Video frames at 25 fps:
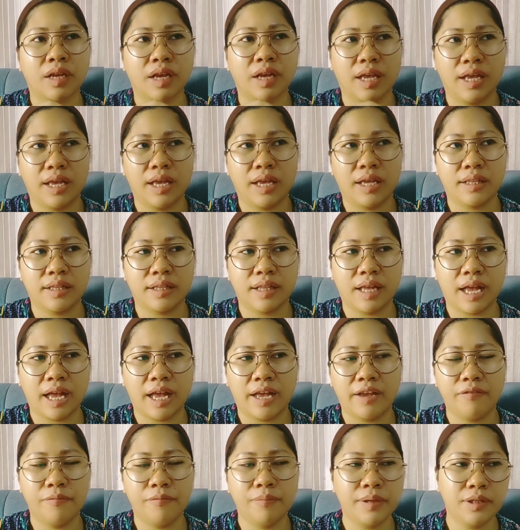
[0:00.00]
And
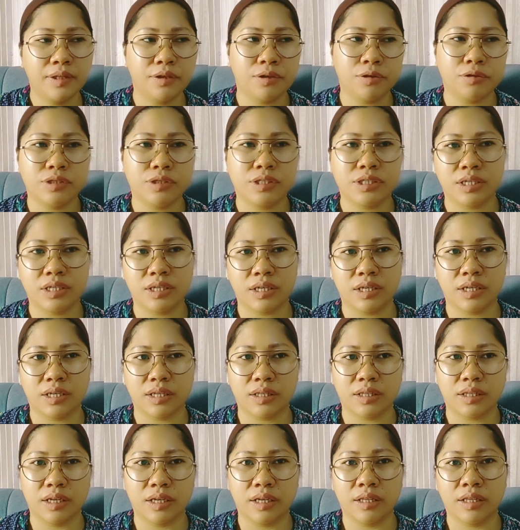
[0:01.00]
I've been using
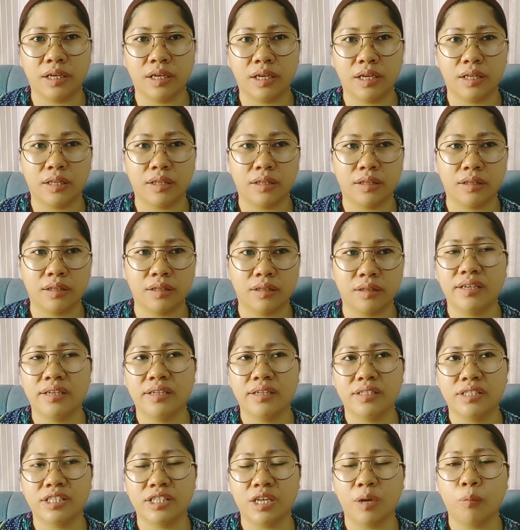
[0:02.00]
it, and then
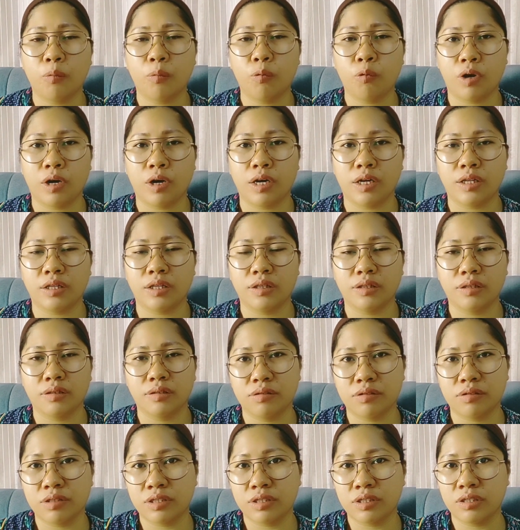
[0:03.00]

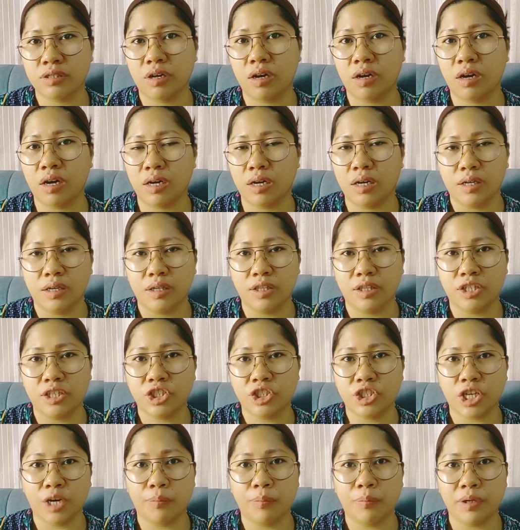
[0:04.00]
someone saw the
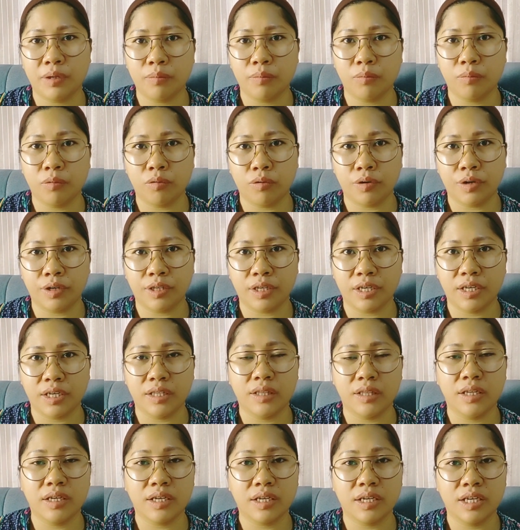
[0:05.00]
chopping board
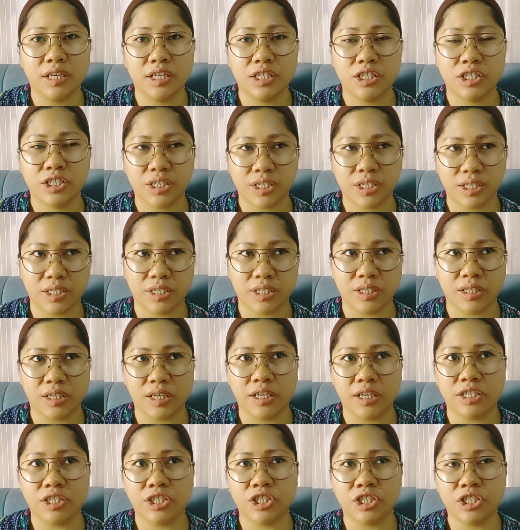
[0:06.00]
in the kitchen
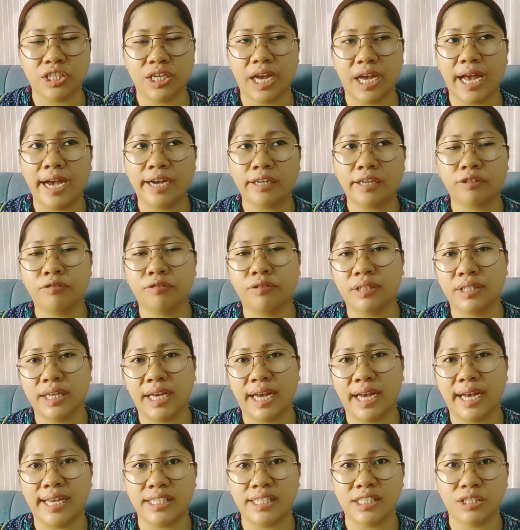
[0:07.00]
and she actually
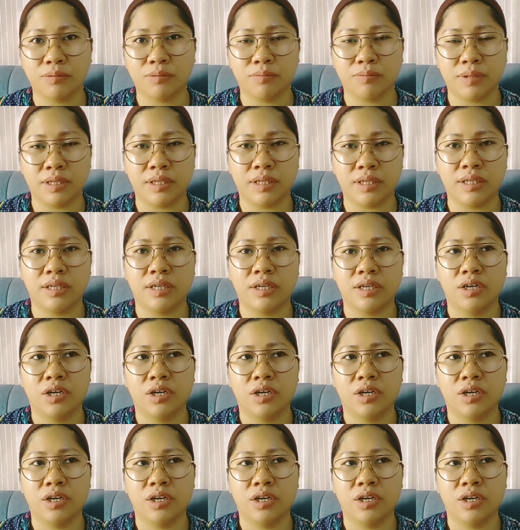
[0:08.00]
asked me,